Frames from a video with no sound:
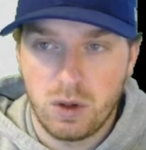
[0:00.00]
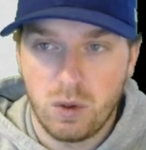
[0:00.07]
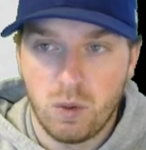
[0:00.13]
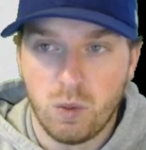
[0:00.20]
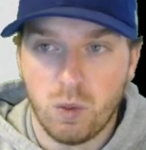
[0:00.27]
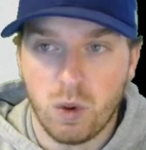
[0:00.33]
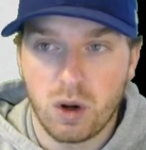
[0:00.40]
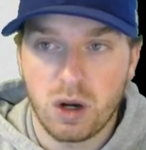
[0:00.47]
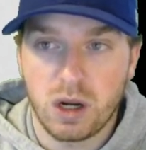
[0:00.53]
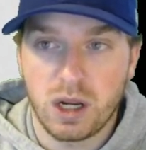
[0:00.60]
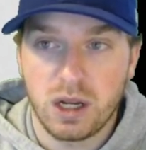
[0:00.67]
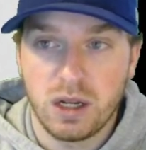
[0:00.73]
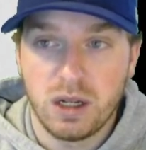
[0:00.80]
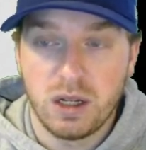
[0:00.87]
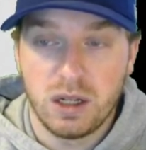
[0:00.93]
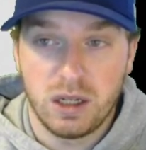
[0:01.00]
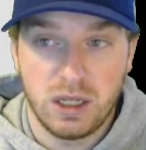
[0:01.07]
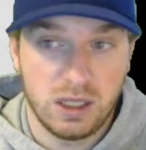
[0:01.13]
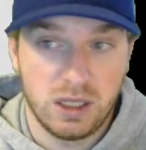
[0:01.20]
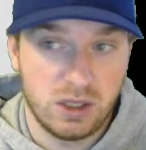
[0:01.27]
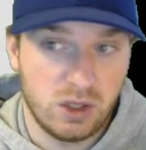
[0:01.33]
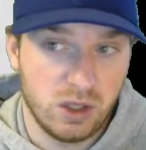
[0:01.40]
Work
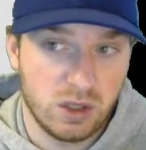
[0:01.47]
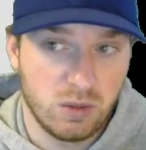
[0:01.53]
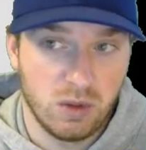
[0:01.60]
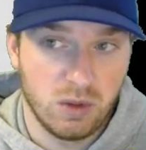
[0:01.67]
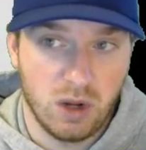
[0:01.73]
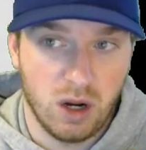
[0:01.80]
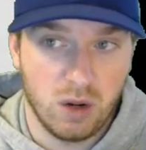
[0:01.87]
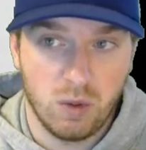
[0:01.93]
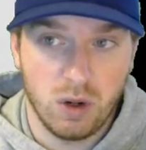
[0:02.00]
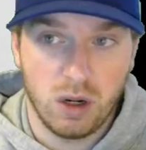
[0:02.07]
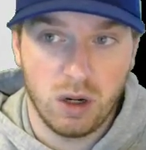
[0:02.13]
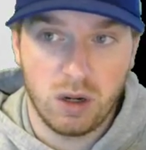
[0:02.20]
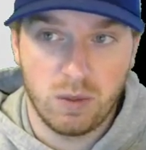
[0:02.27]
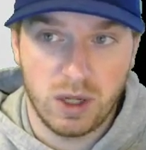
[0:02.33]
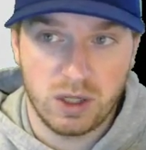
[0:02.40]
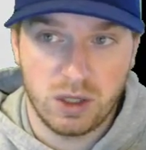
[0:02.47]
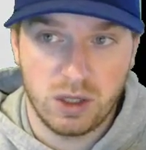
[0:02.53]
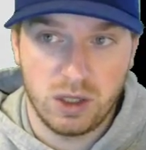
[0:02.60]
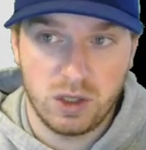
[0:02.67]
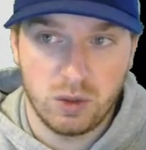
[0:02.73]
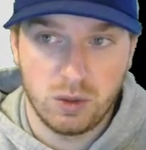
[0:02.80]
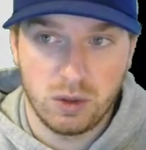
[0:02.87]
is just our work measured
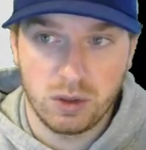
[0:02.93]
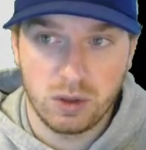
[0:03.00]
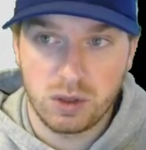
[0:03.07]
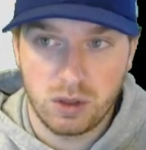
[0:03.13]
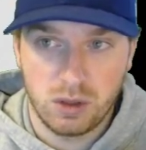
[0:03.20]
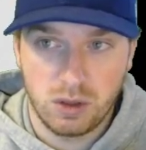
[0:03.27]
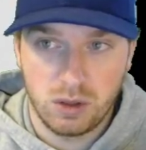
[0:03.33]
in joules.